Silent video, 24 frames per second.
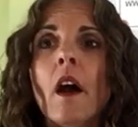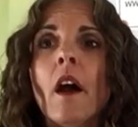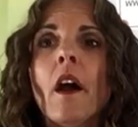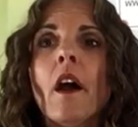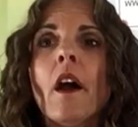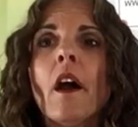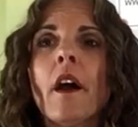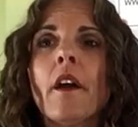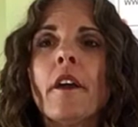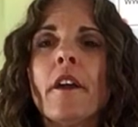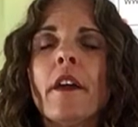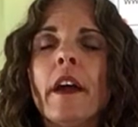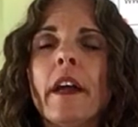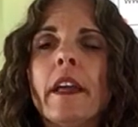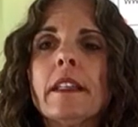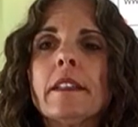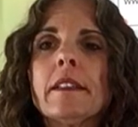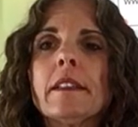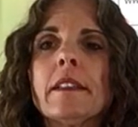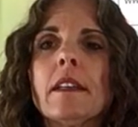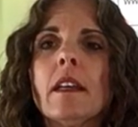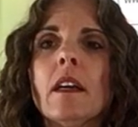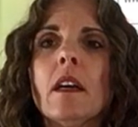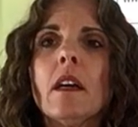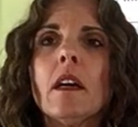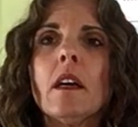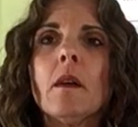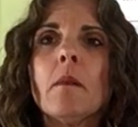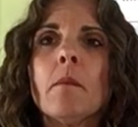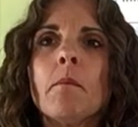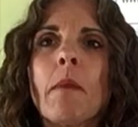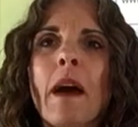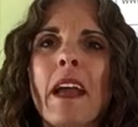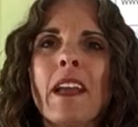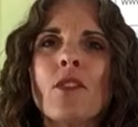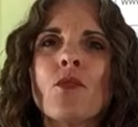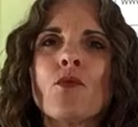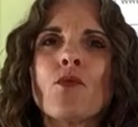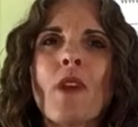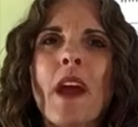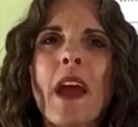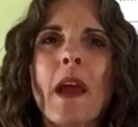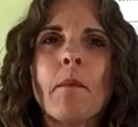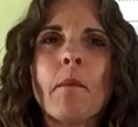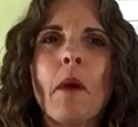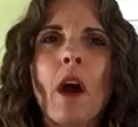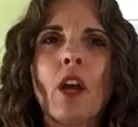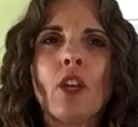All right, my
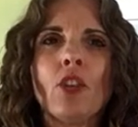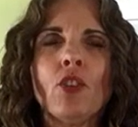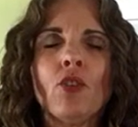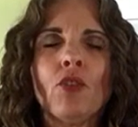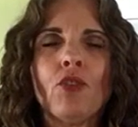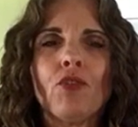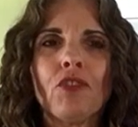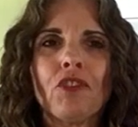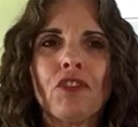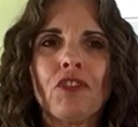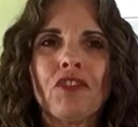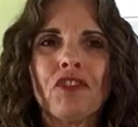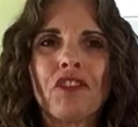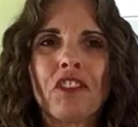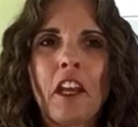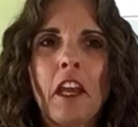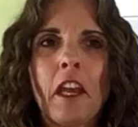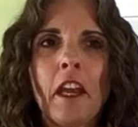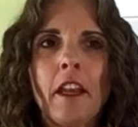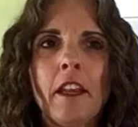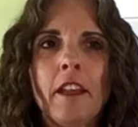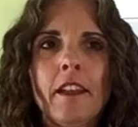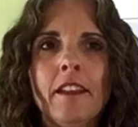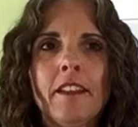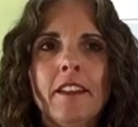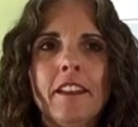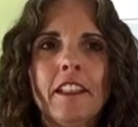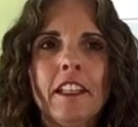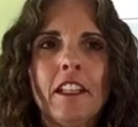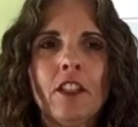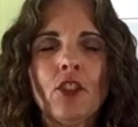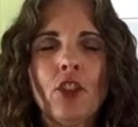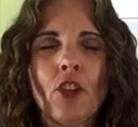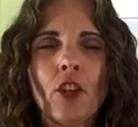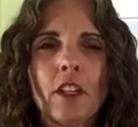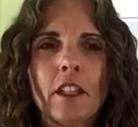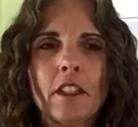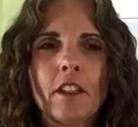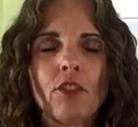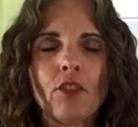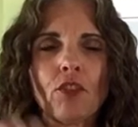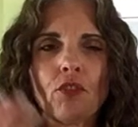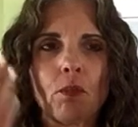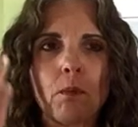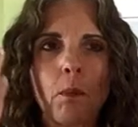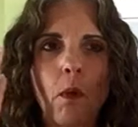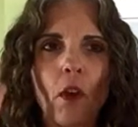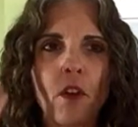grandma used to say, and you know, and this is
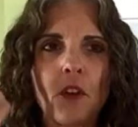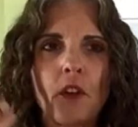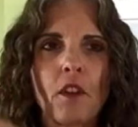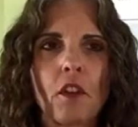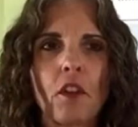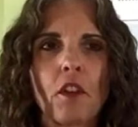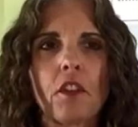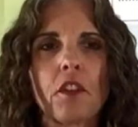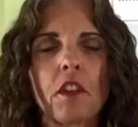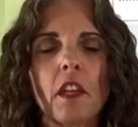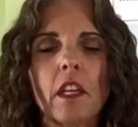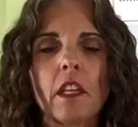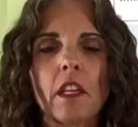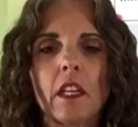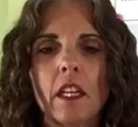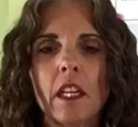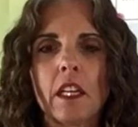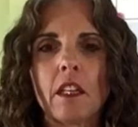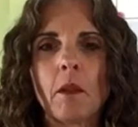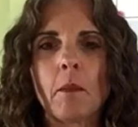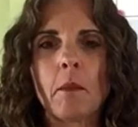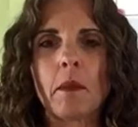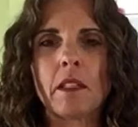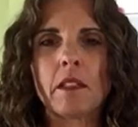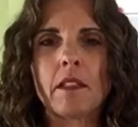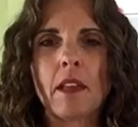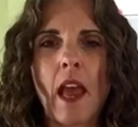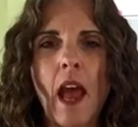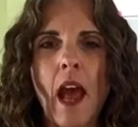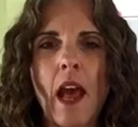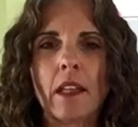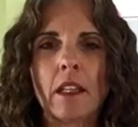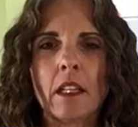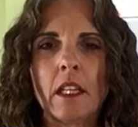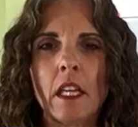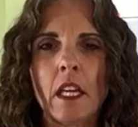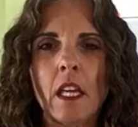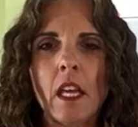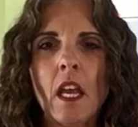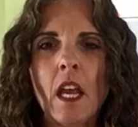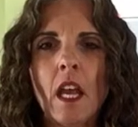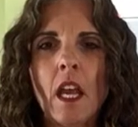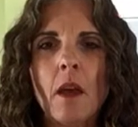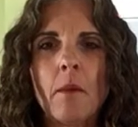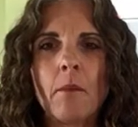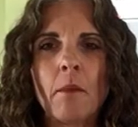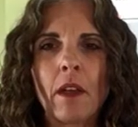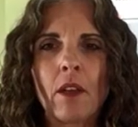part of the thinking and the mentality.
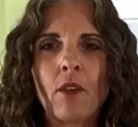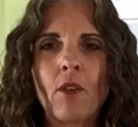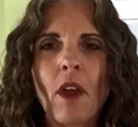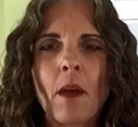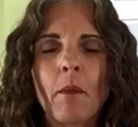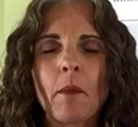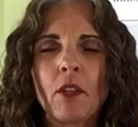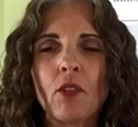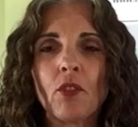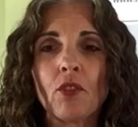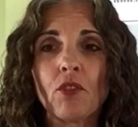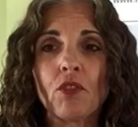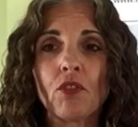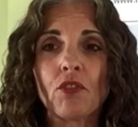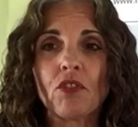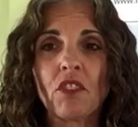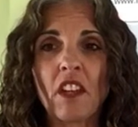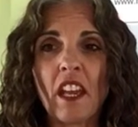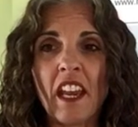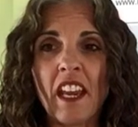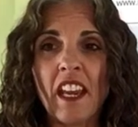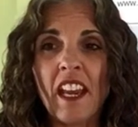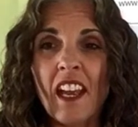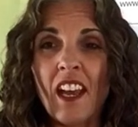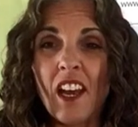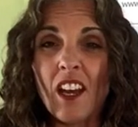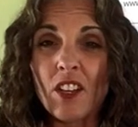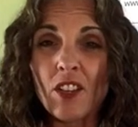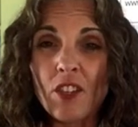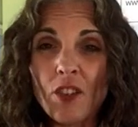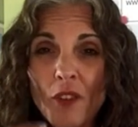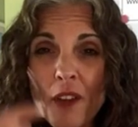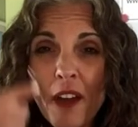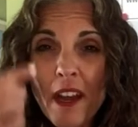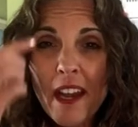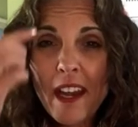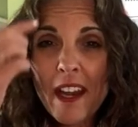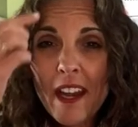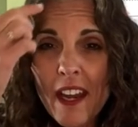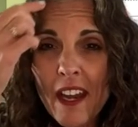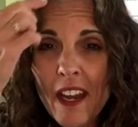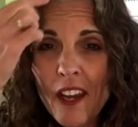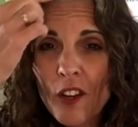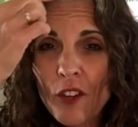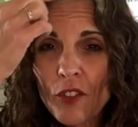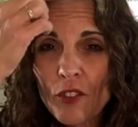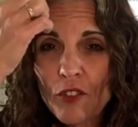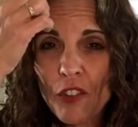My grandma used to say, gray
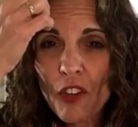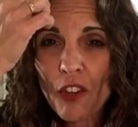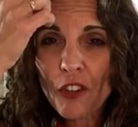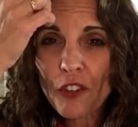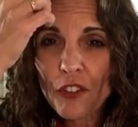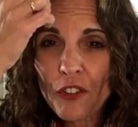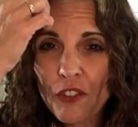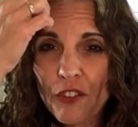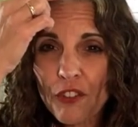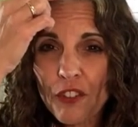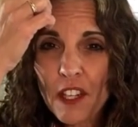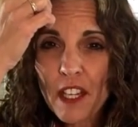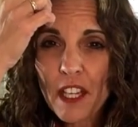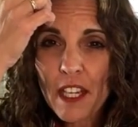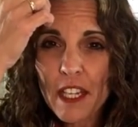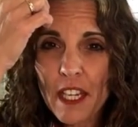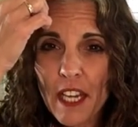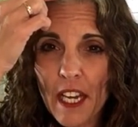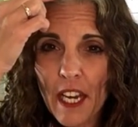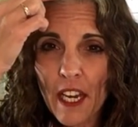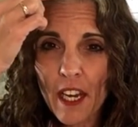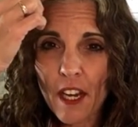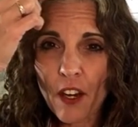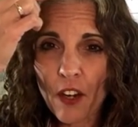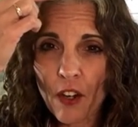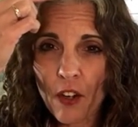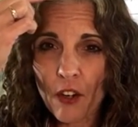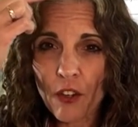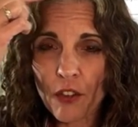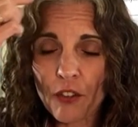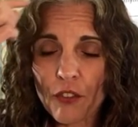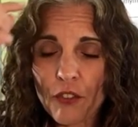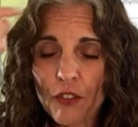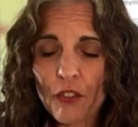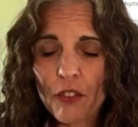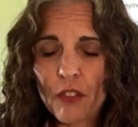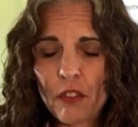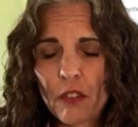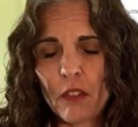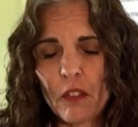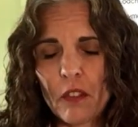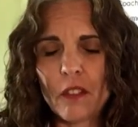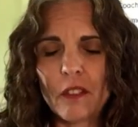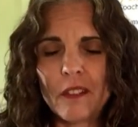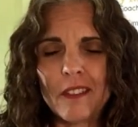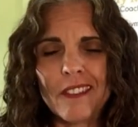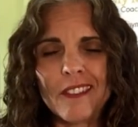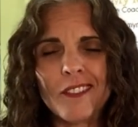hairs are sick hairs.
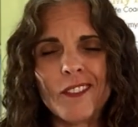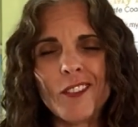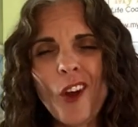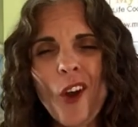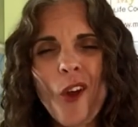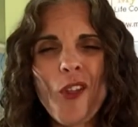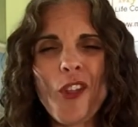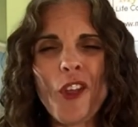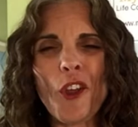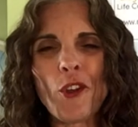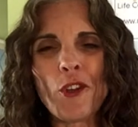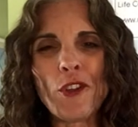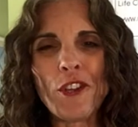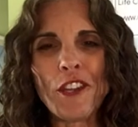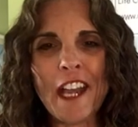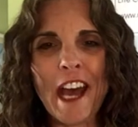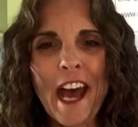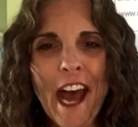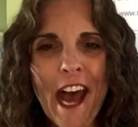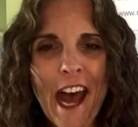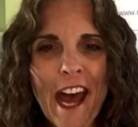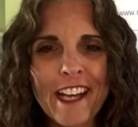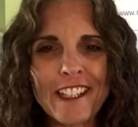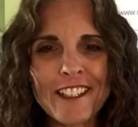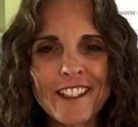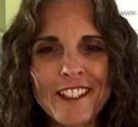No, they're not.